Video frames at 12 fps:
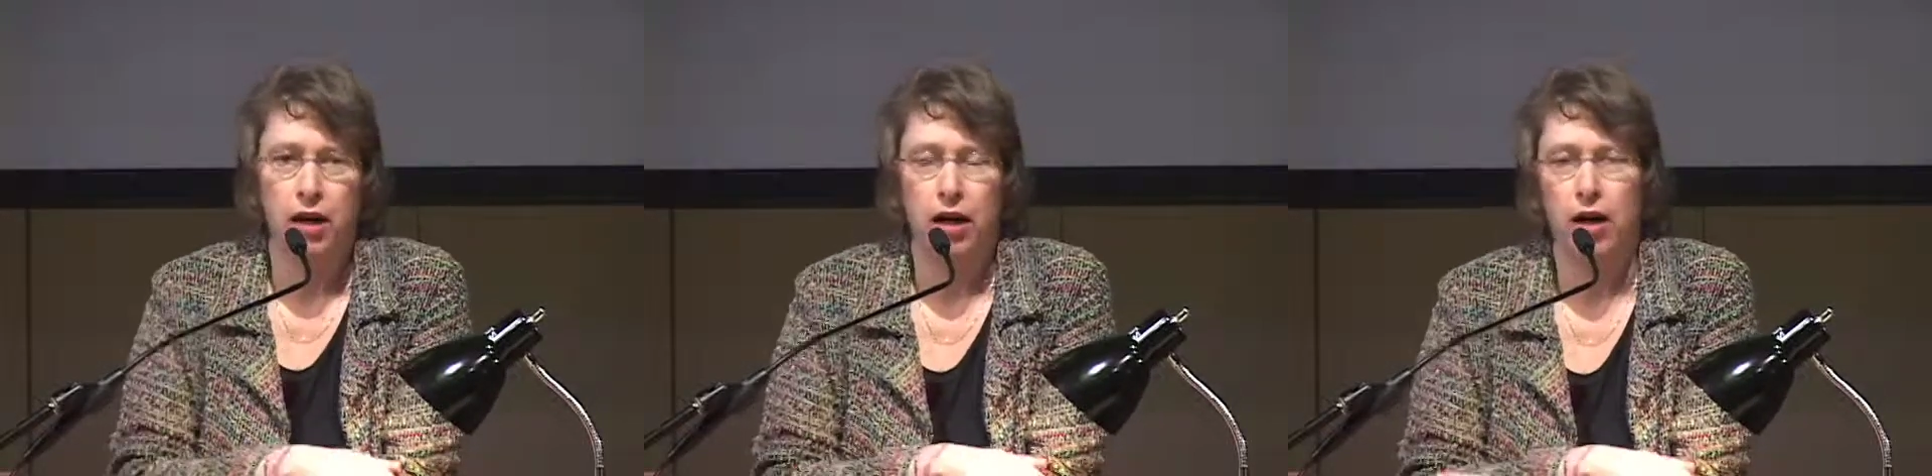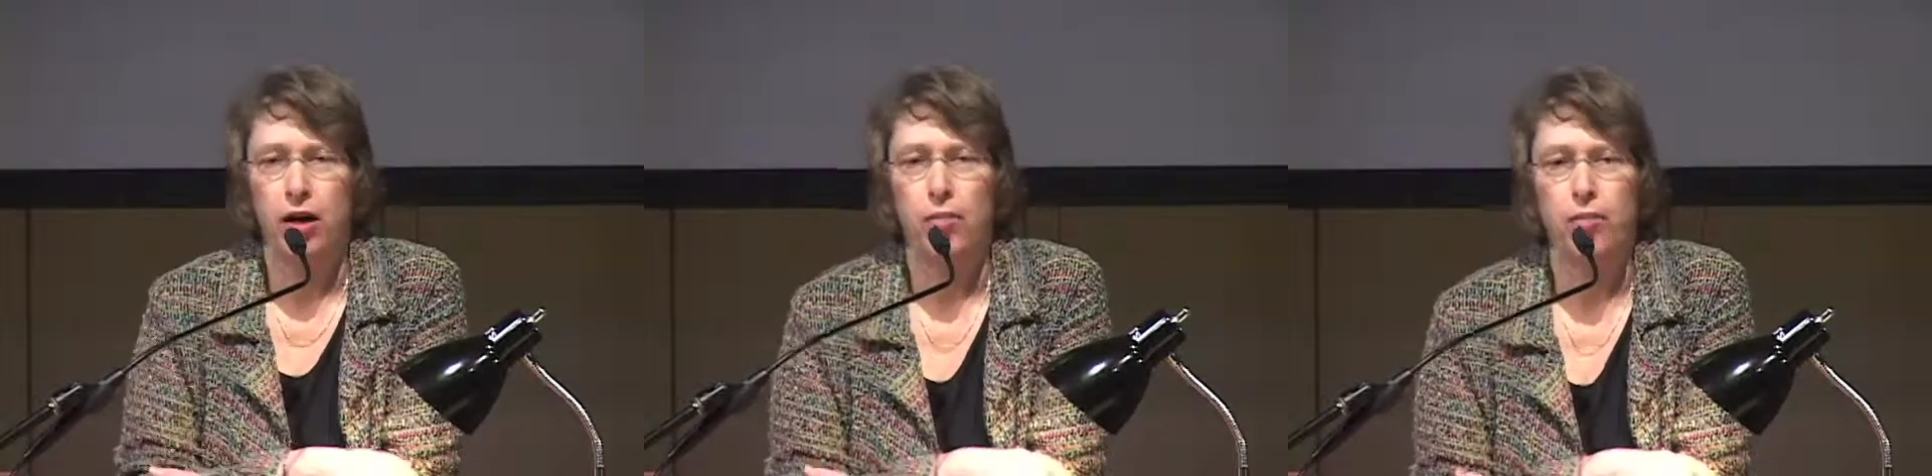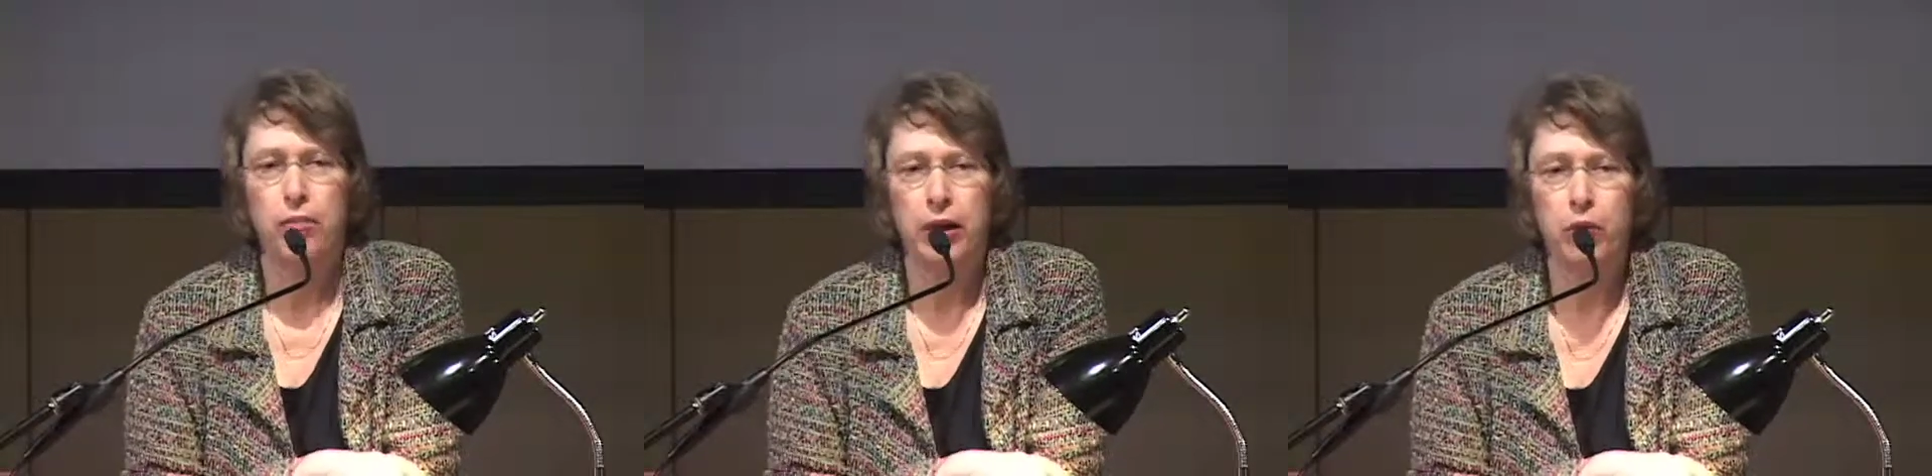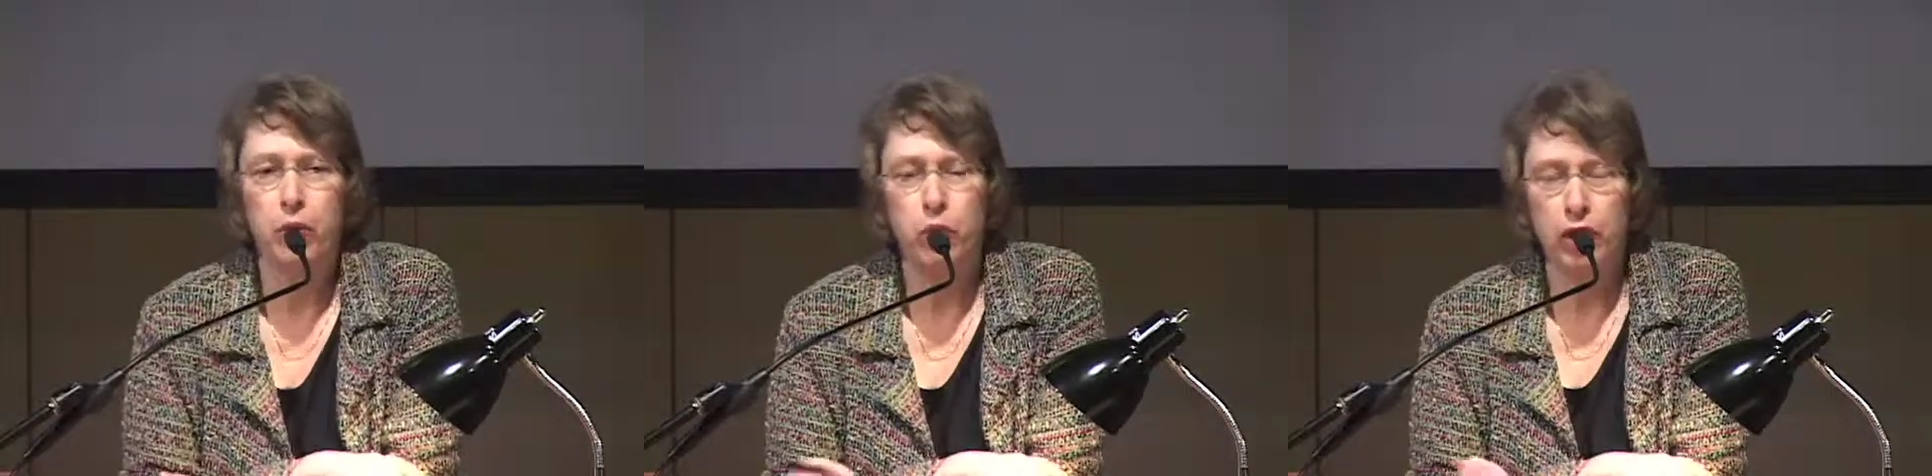
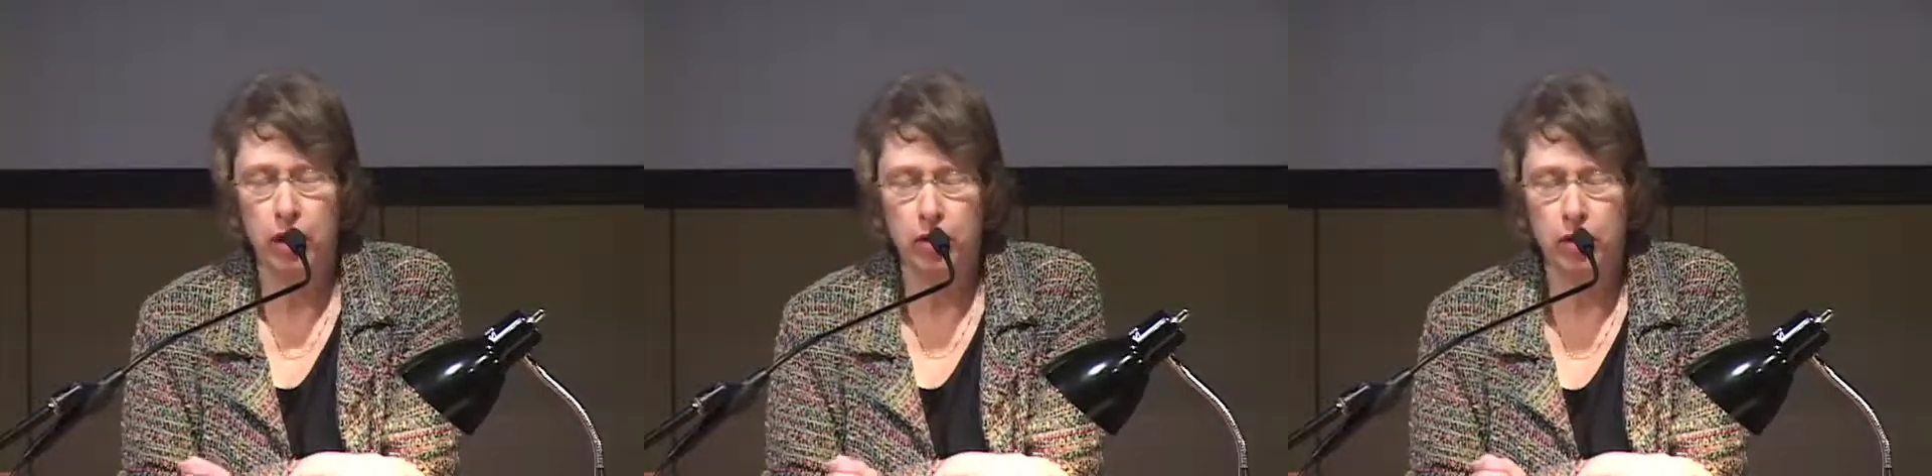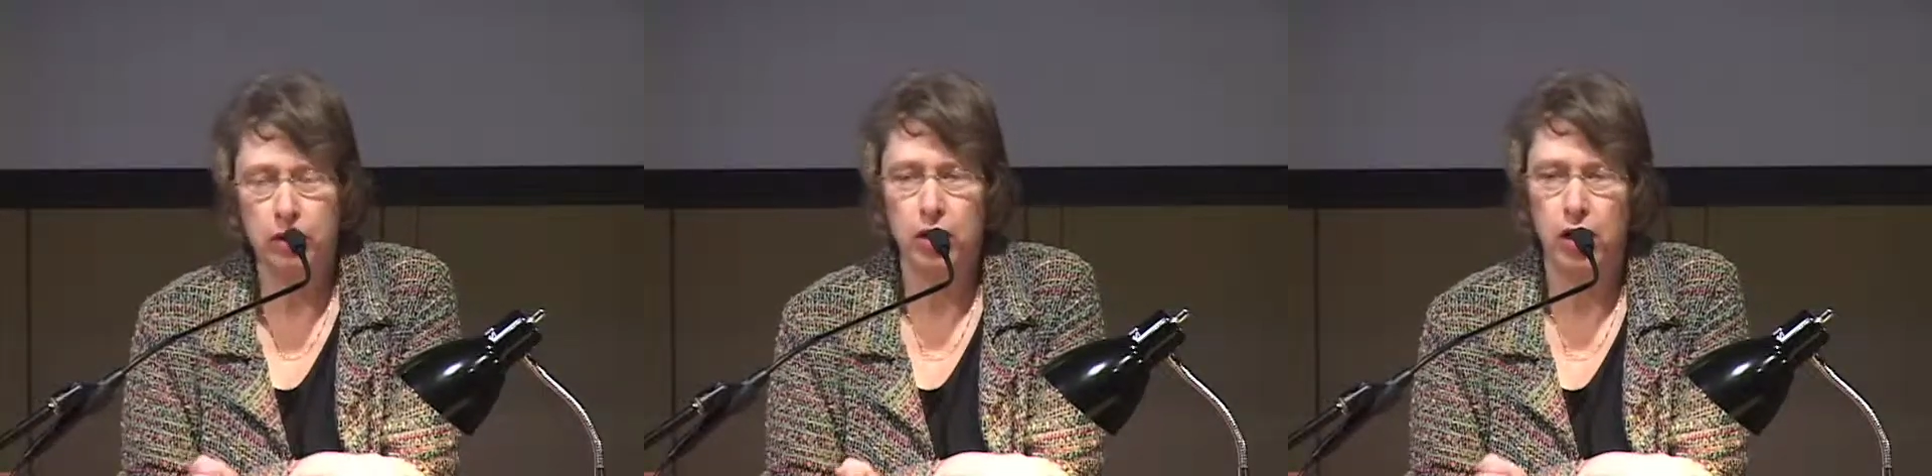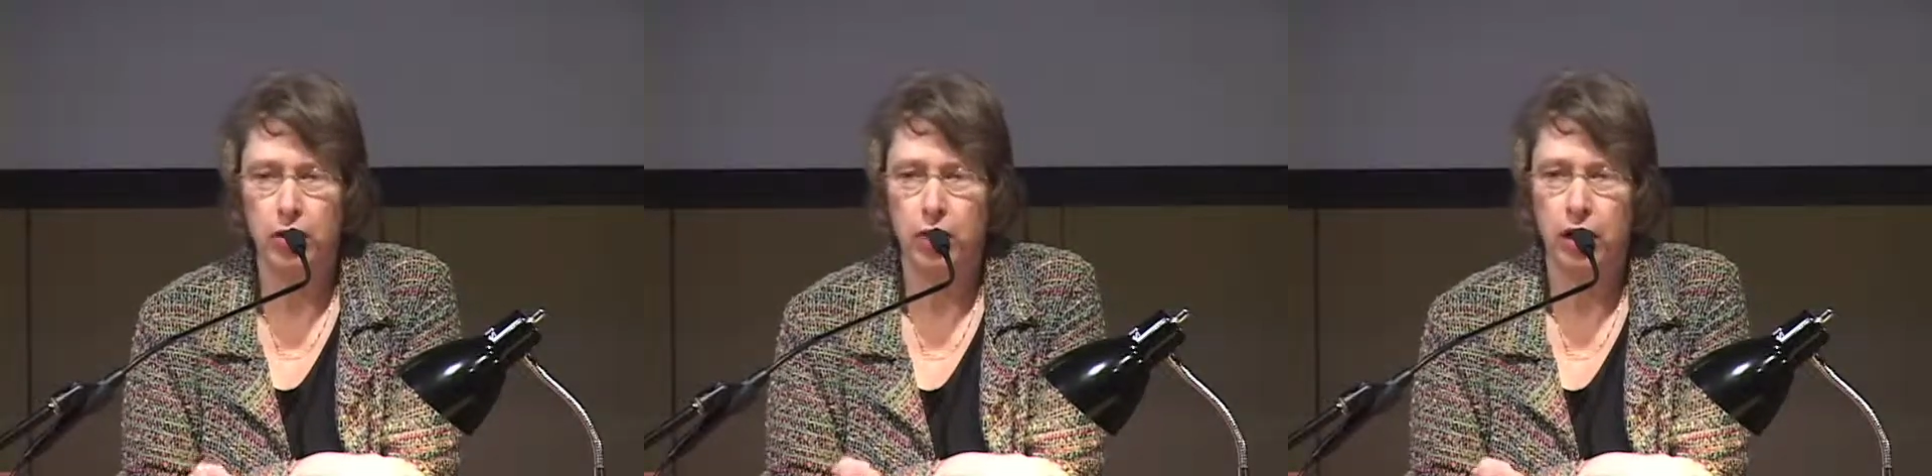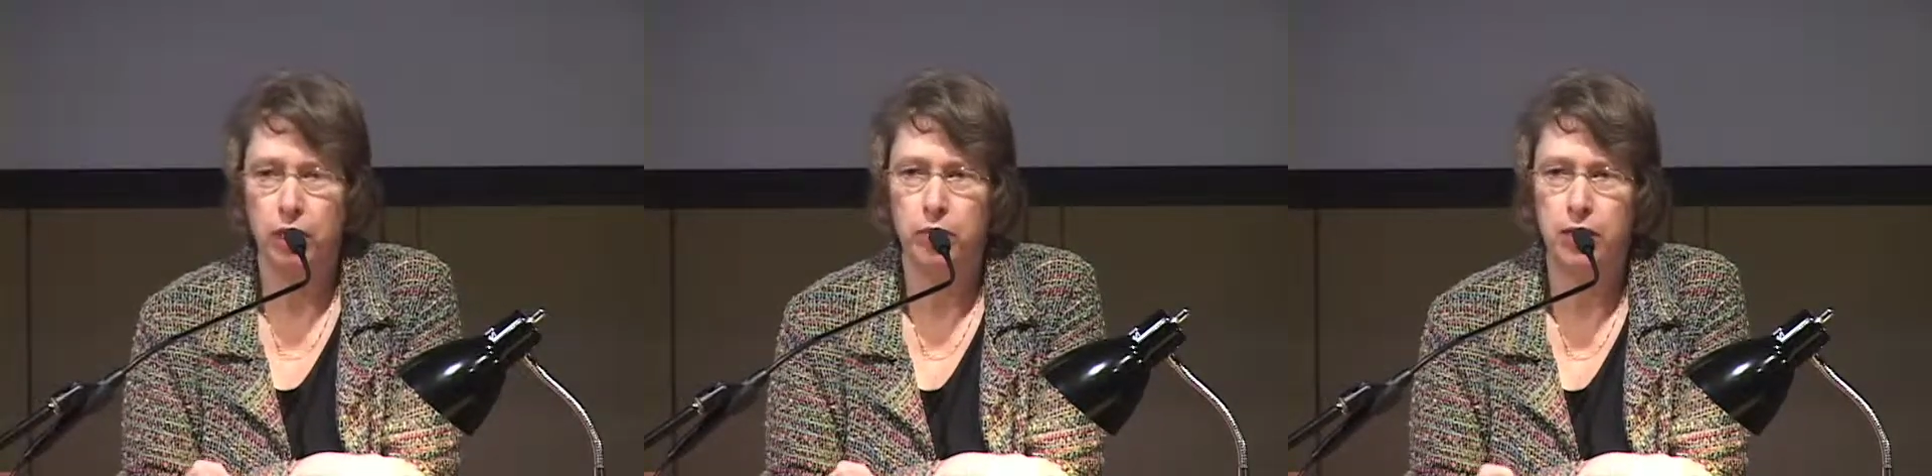But what I want to talk
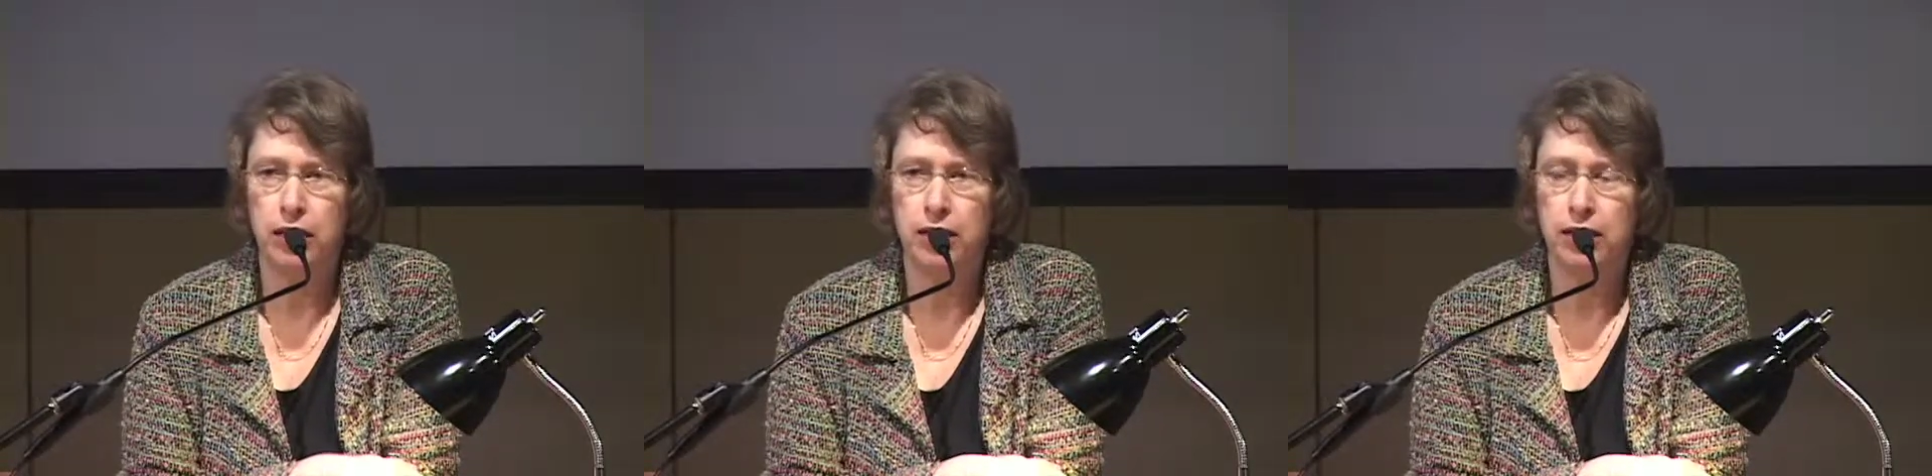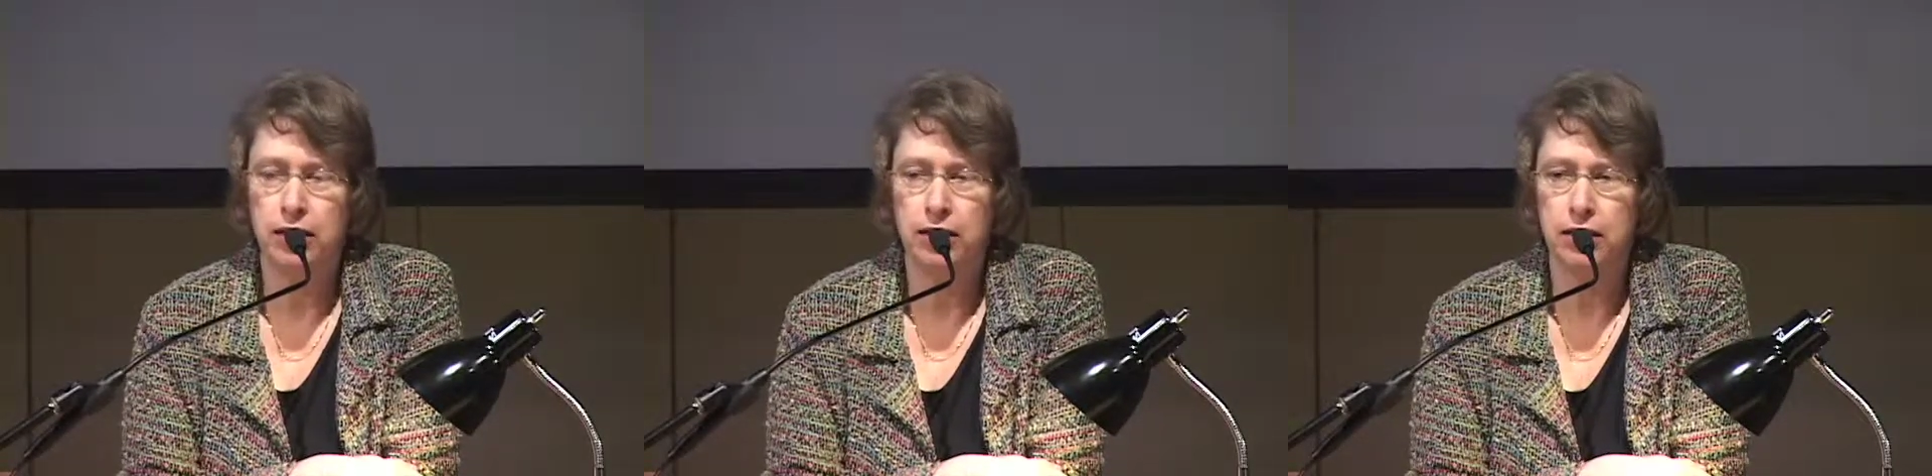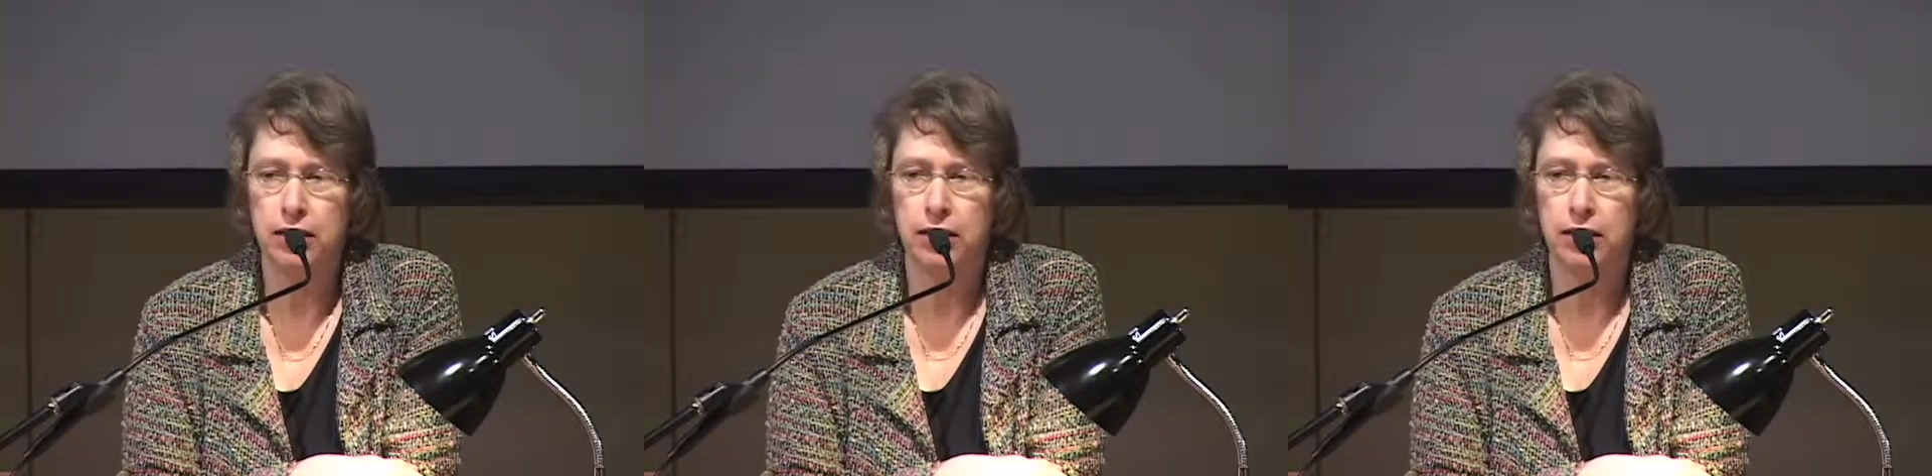about a bit is